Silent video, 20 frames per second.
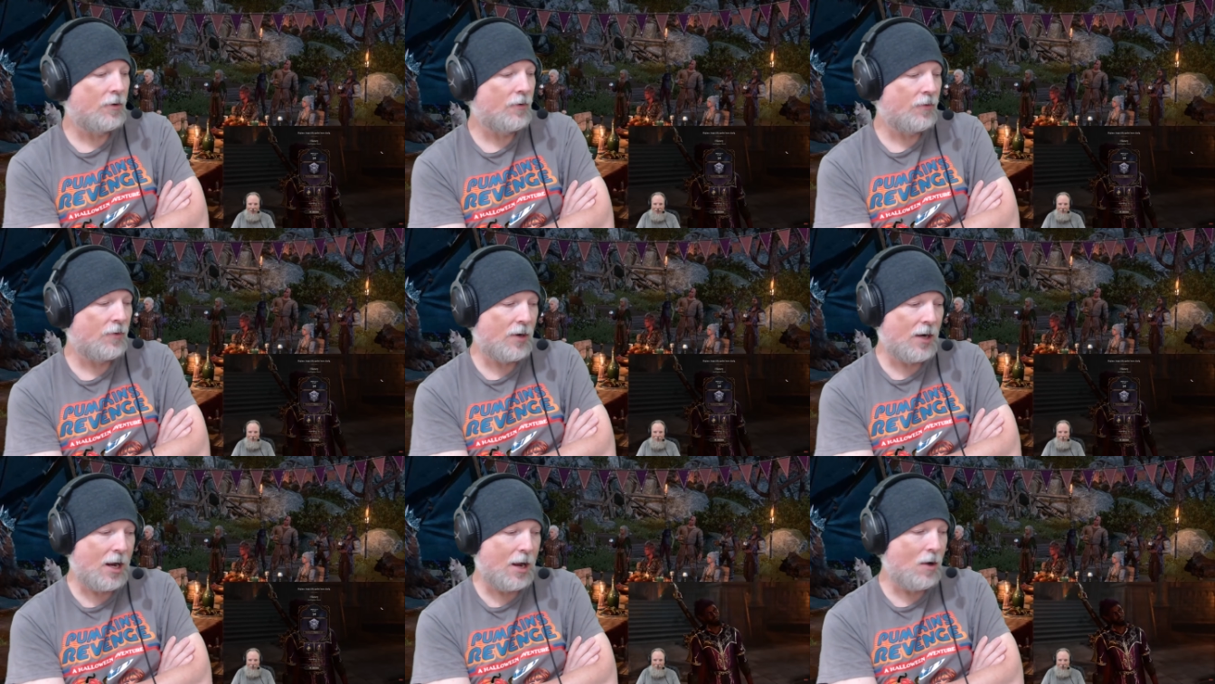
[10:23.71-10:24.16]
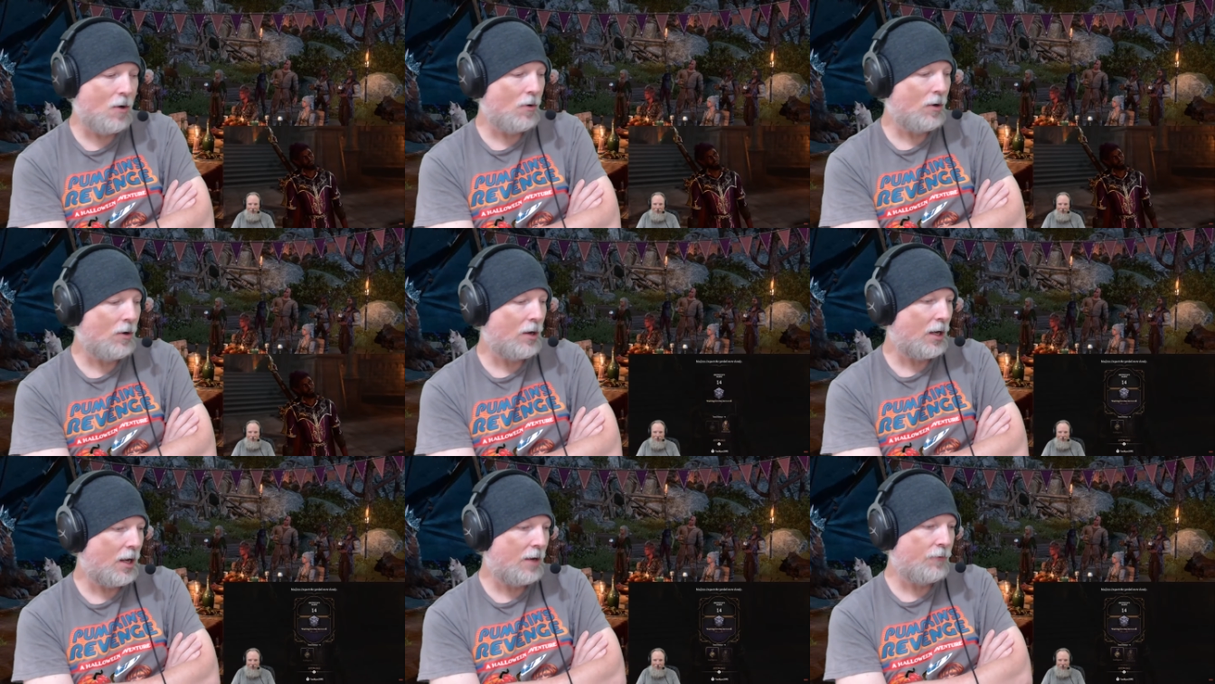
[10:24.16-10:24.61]
for now,
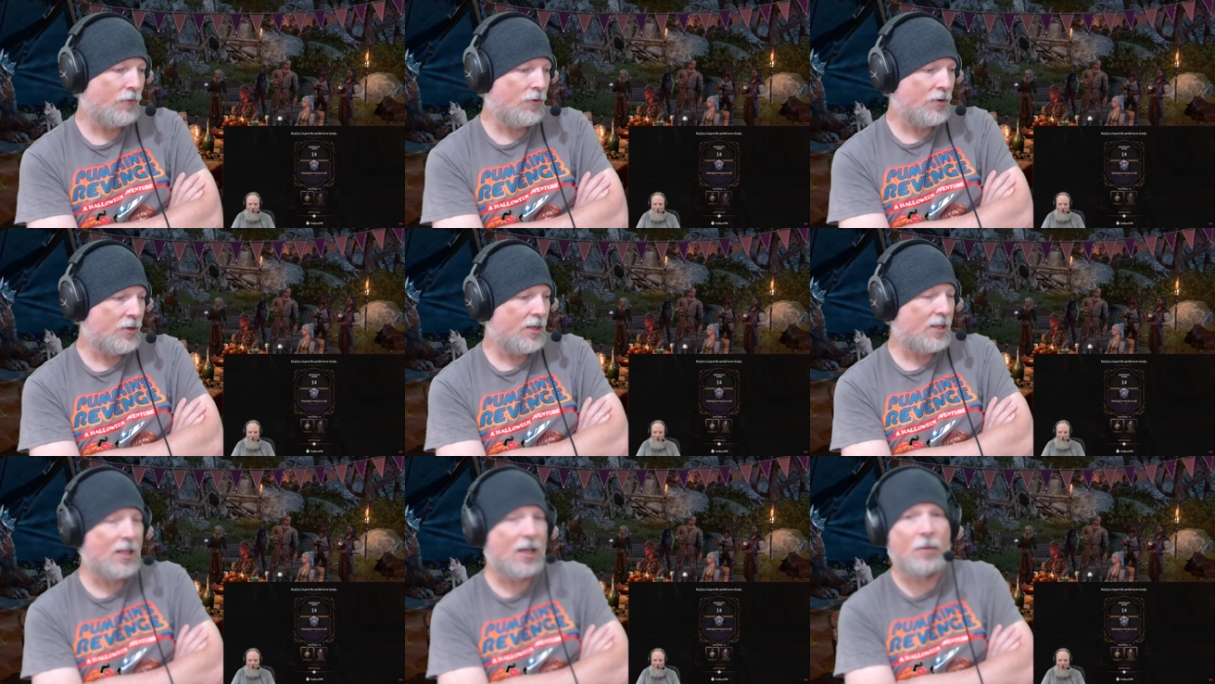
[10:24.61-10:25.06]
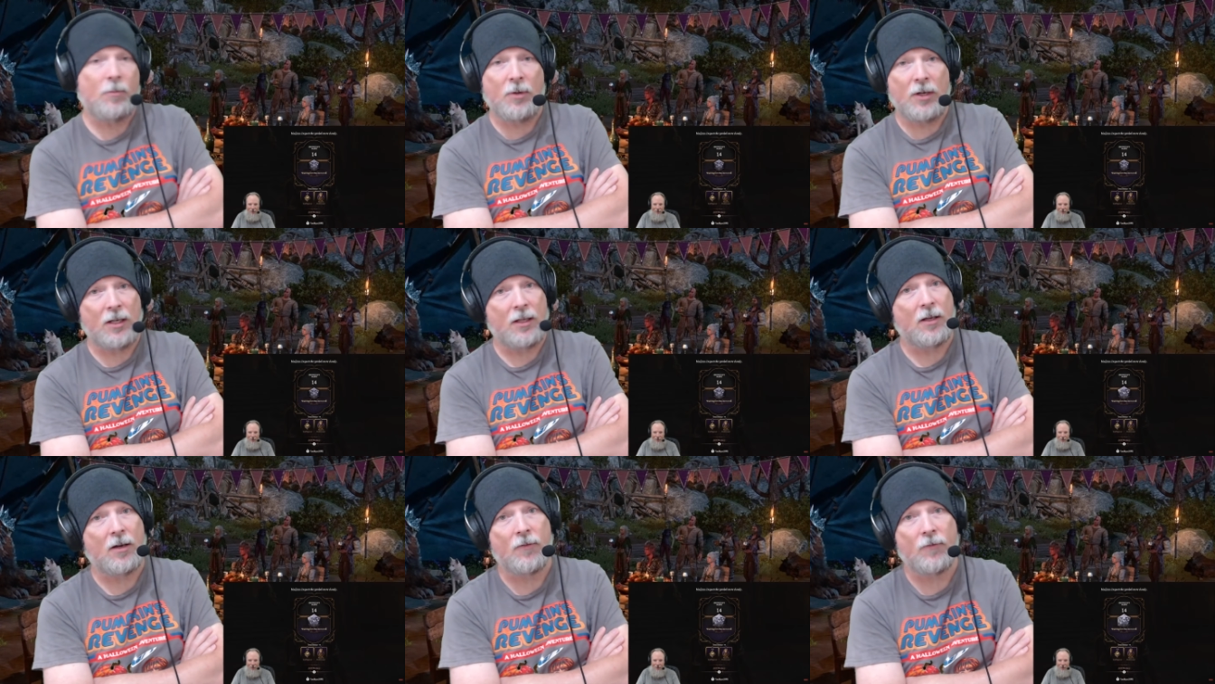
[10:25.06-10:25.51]
and I foresee that
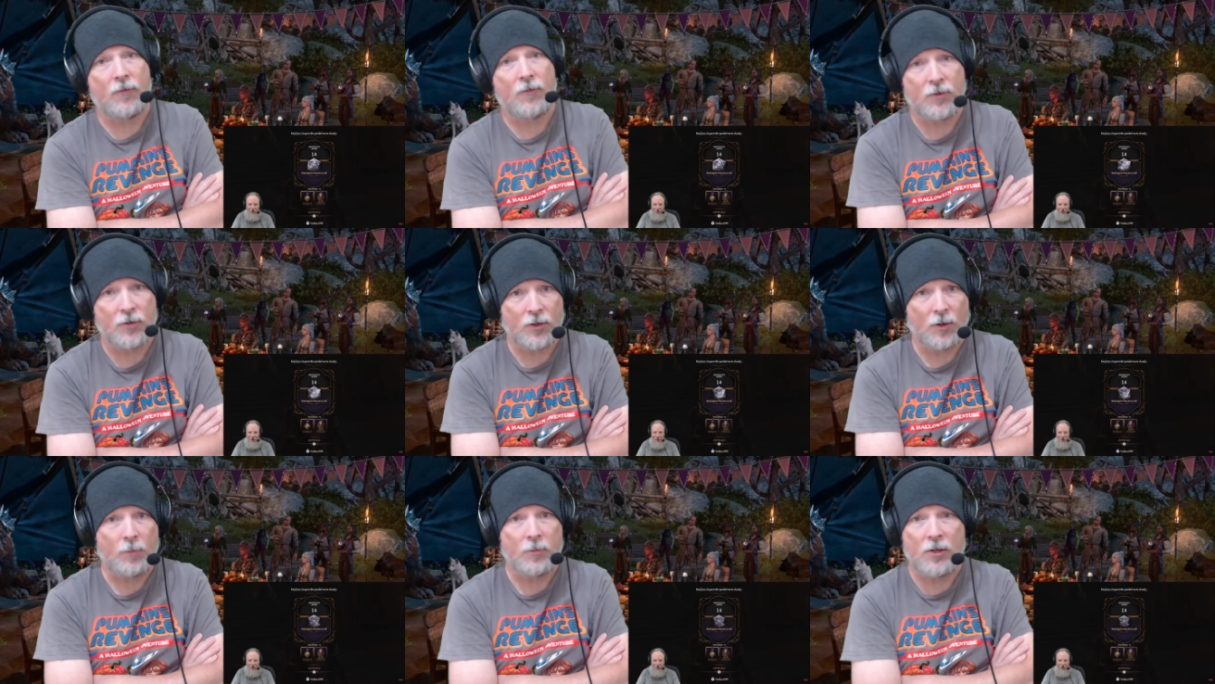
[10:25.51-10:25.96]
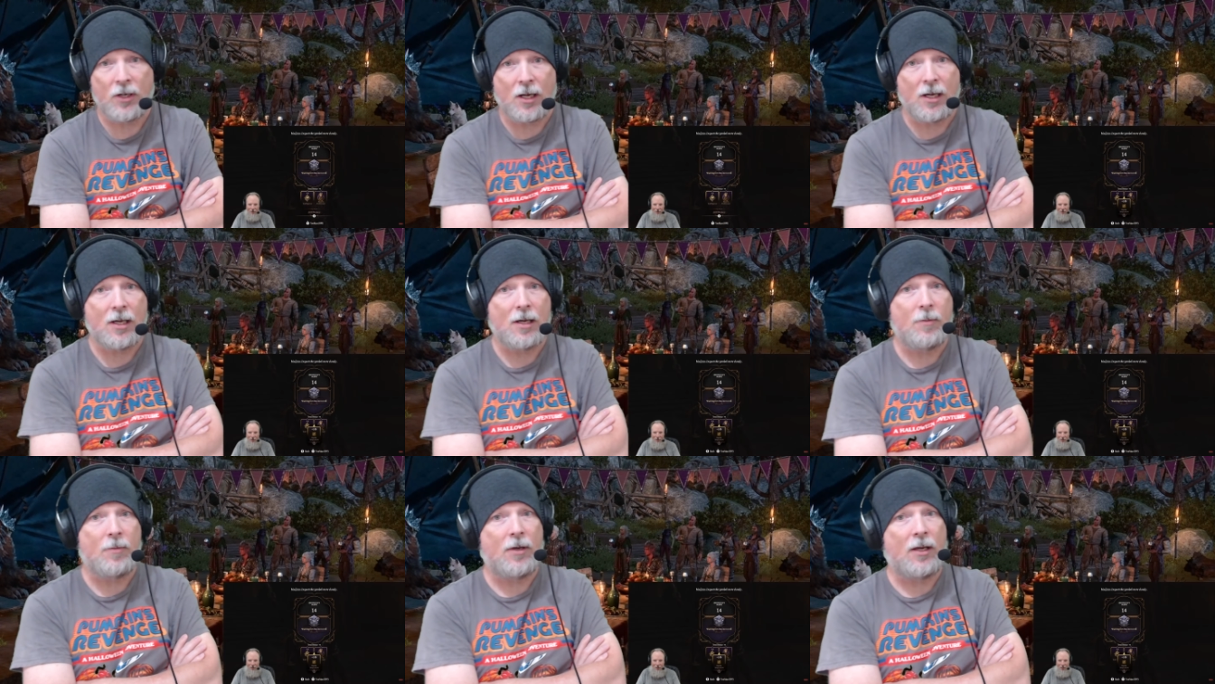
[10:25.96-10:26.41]
being there for some
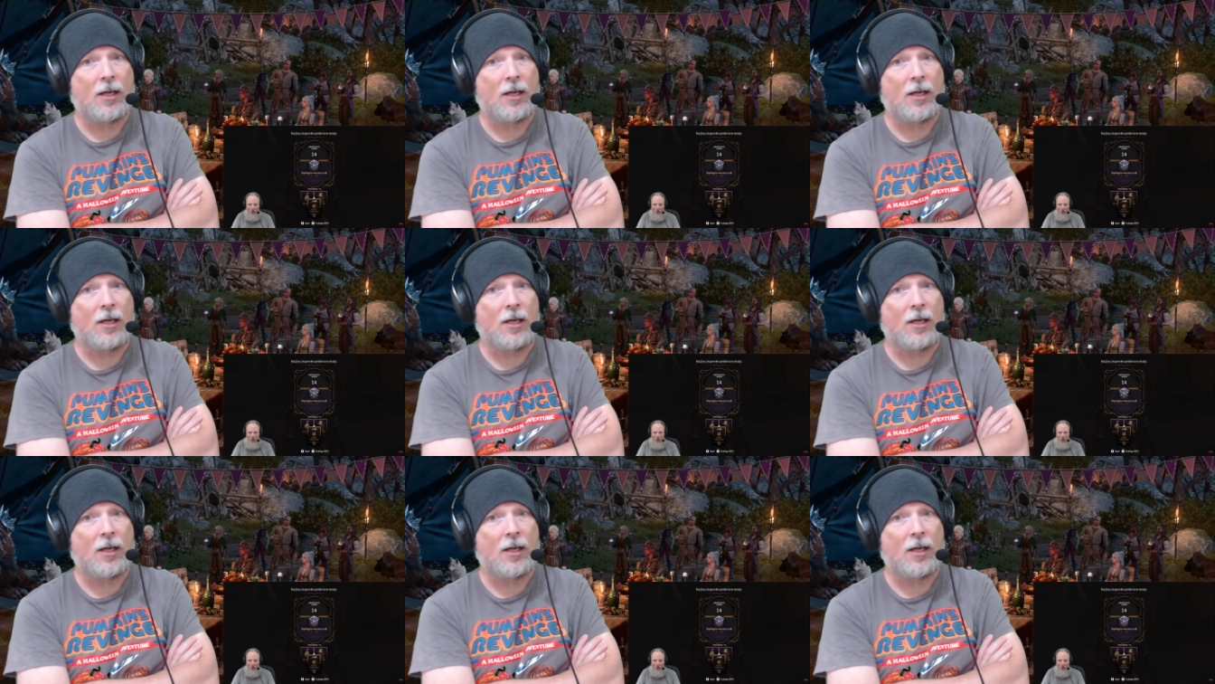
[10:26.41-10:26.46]
time,